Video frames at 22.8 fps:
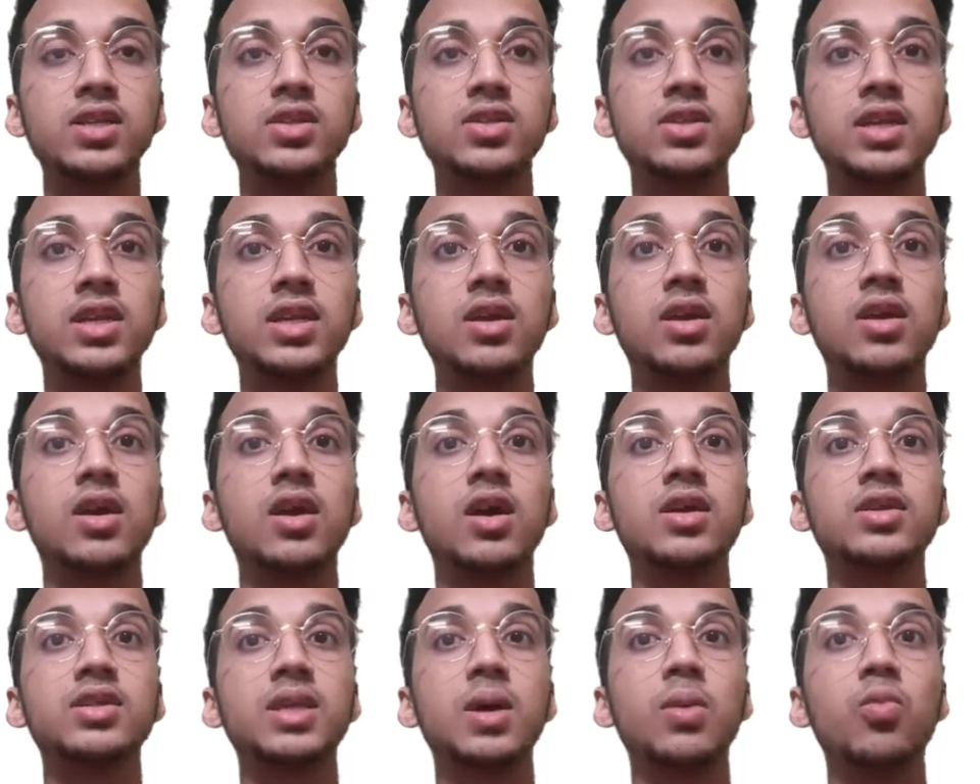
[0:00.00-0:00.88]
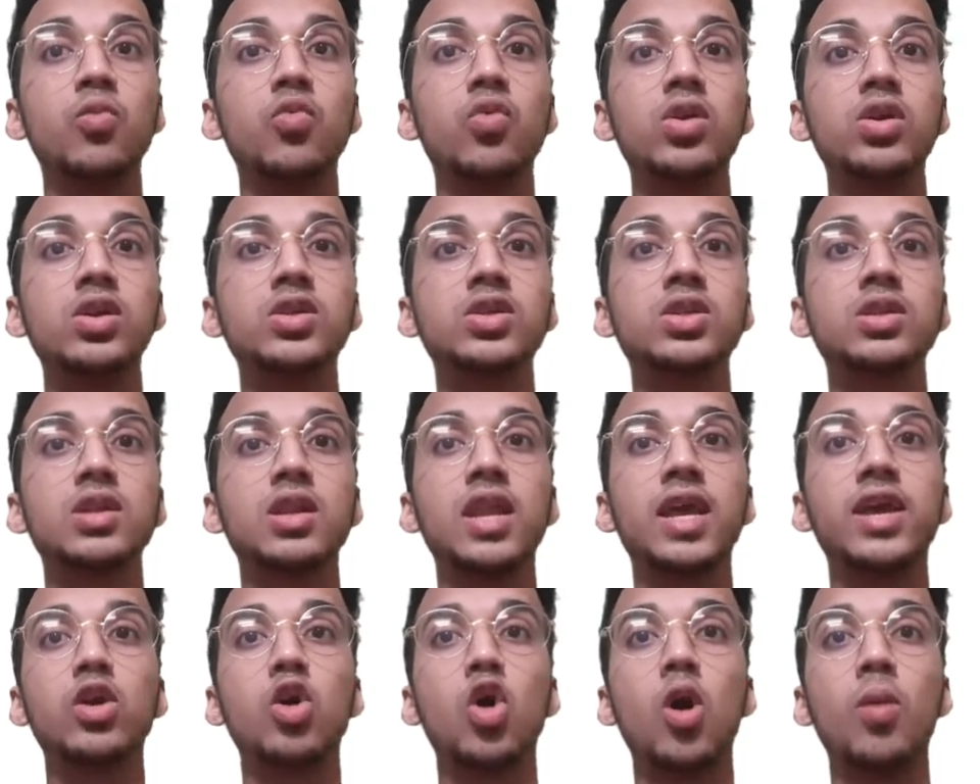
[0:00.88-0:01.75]
see some words
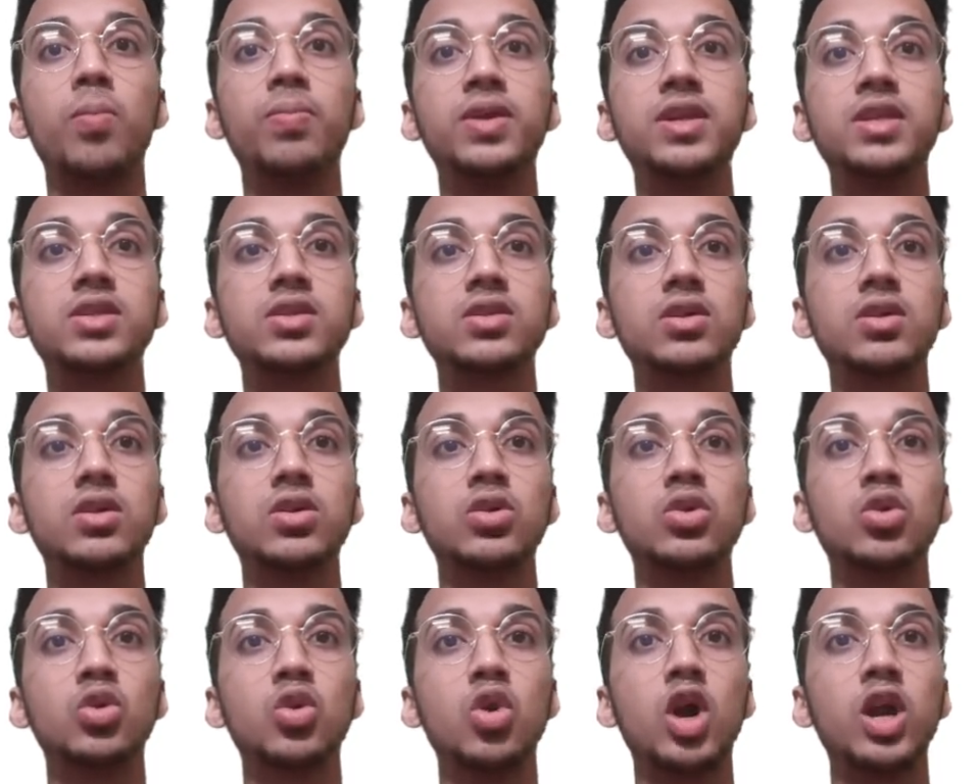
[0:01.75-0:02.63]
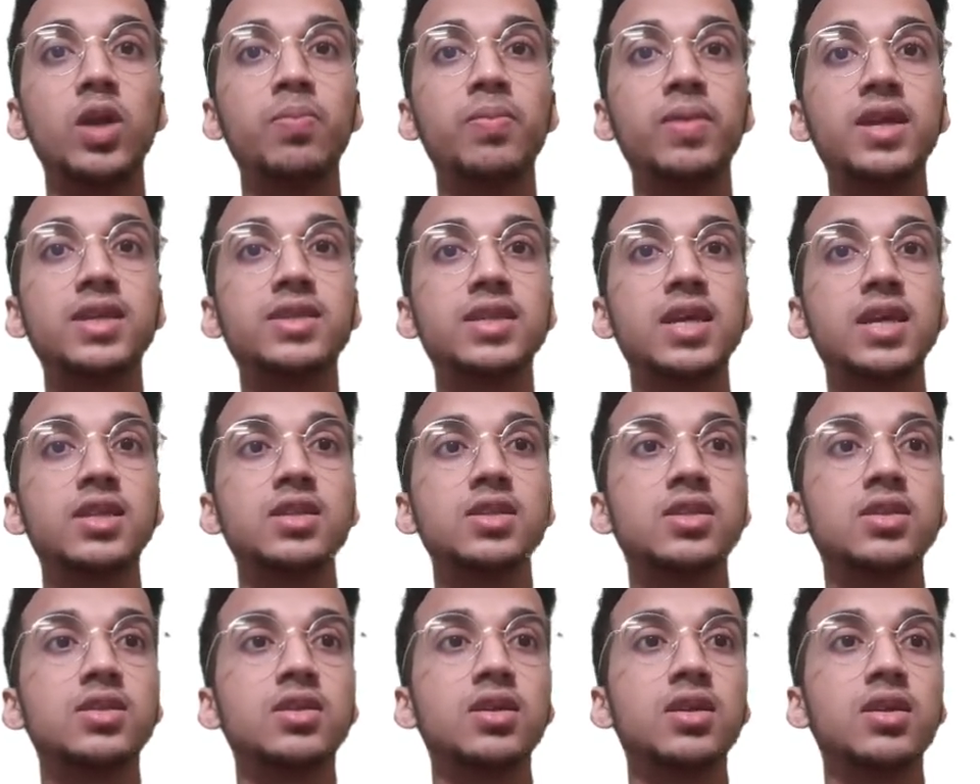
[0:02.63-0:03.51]
like hobbies do not make
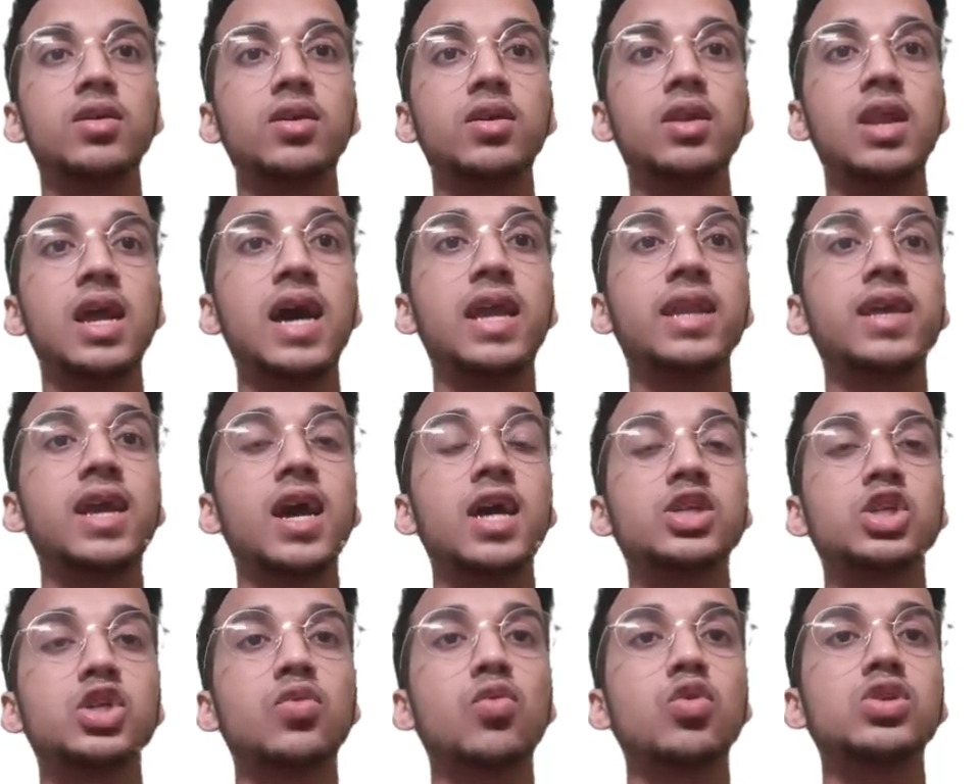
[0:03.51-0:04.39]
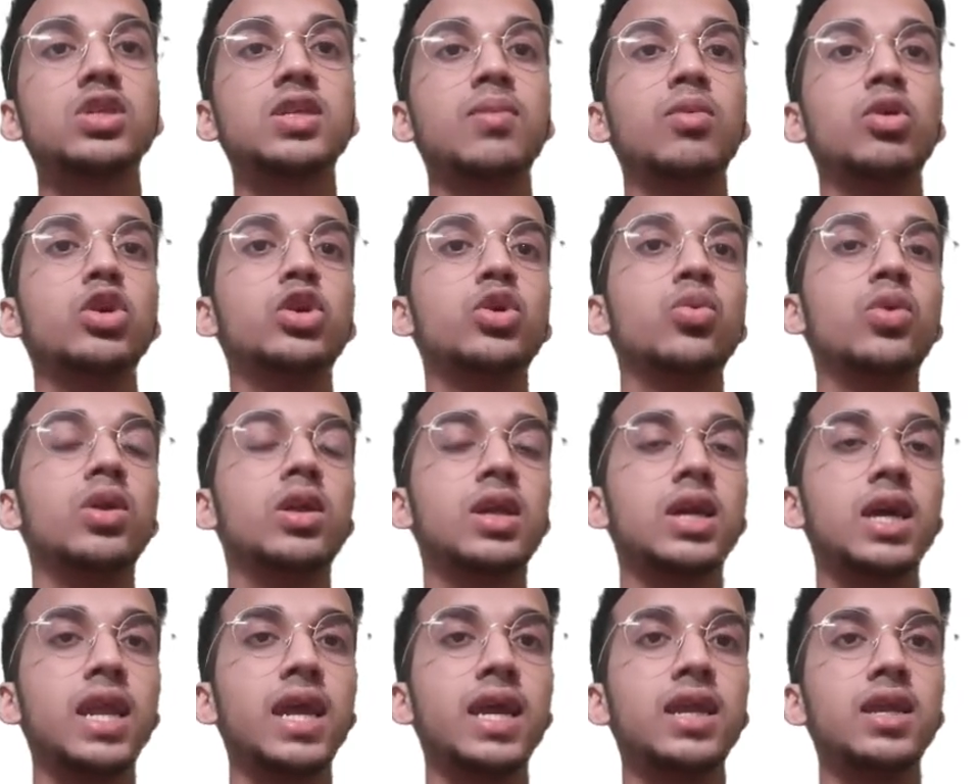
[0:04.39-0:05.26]
sense. Lancaster was able to do it
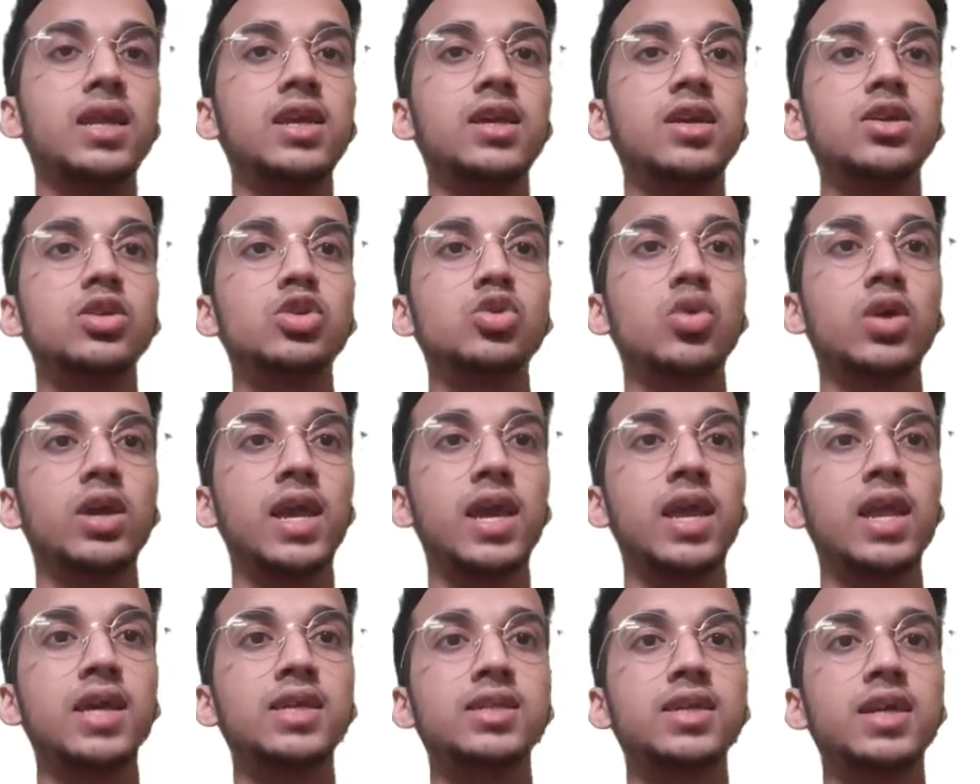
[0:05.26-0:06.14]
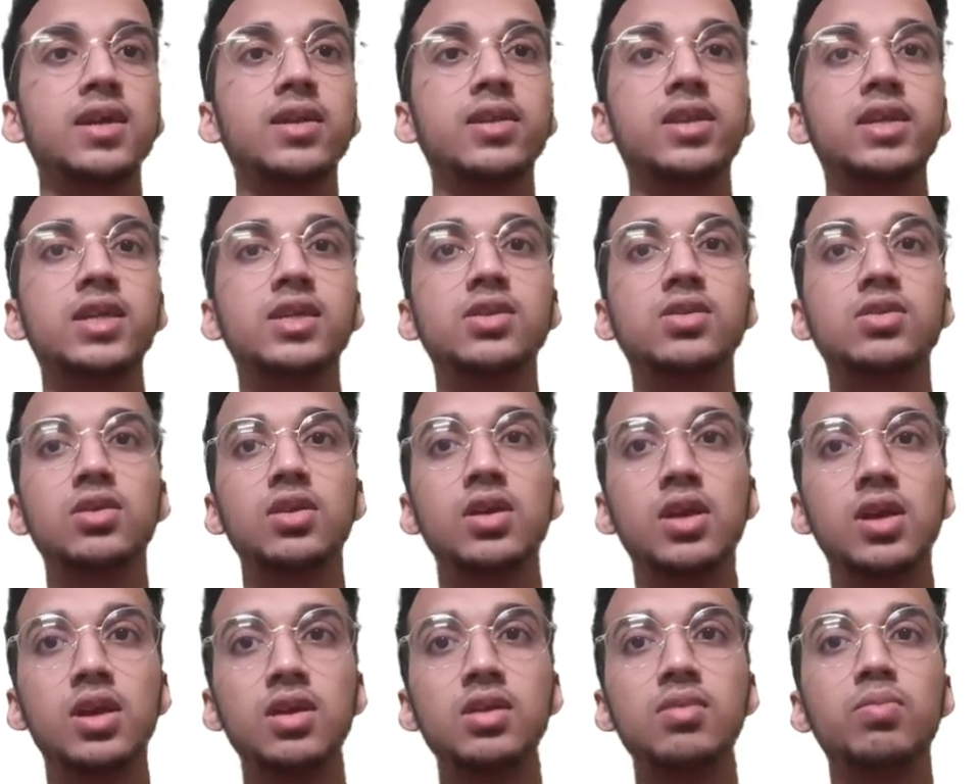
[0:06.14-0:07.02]
correctly. So again, I said these
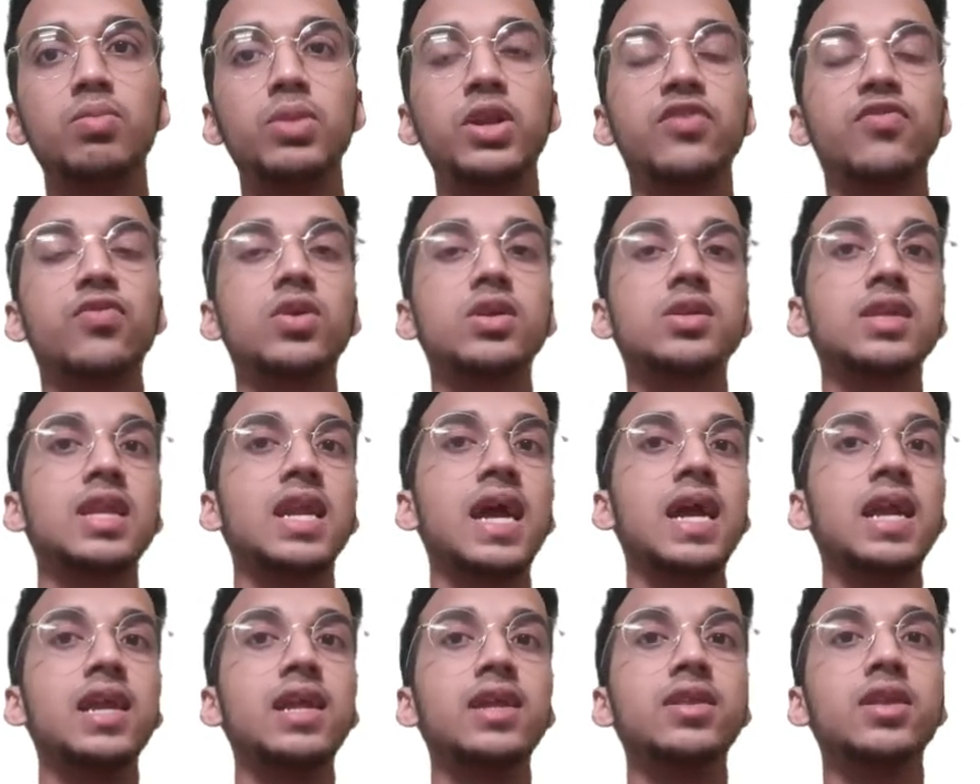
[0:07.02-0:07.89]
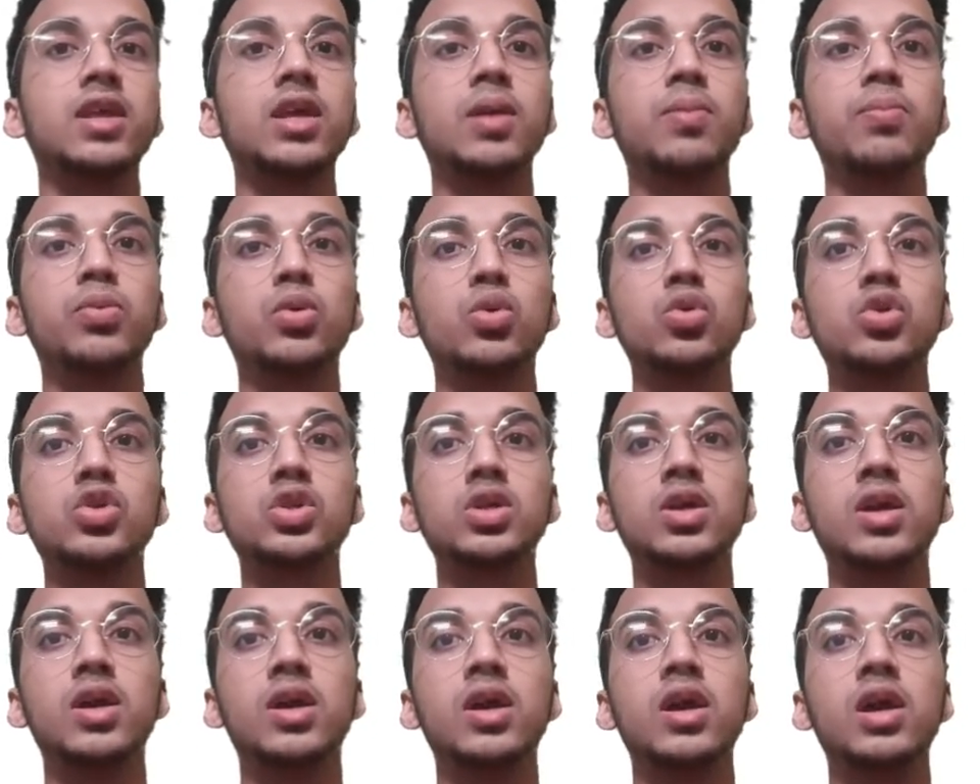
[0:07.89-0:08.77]
differ slightly in their approach.
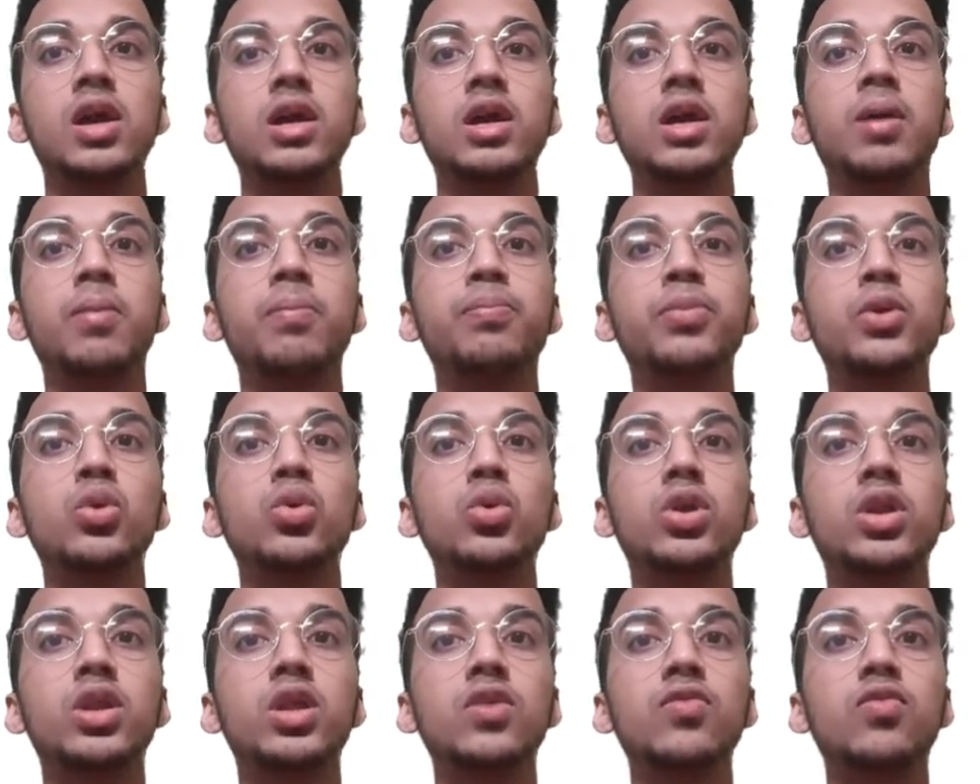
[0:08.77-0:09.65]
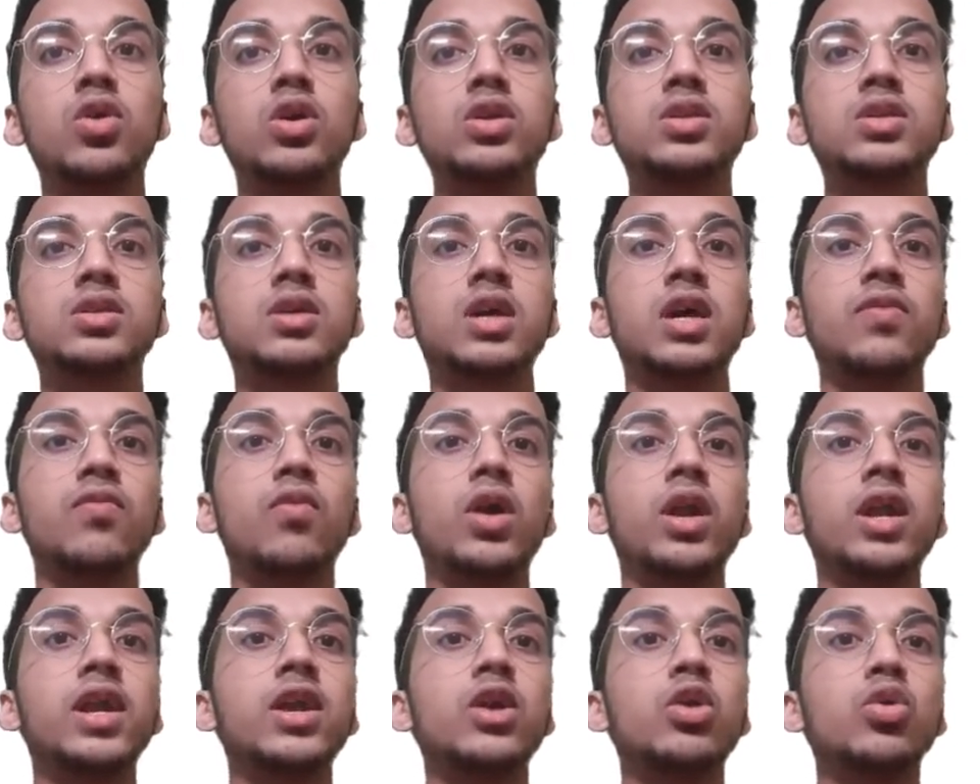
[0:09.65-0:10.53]
Computer was
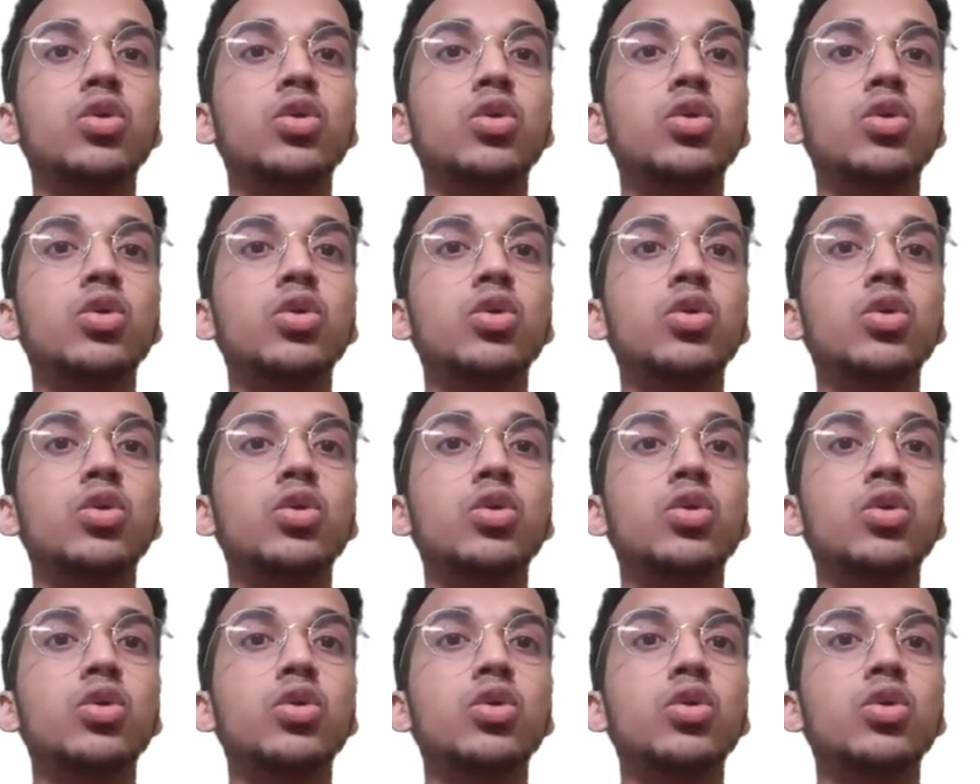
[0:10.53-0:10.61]
converted into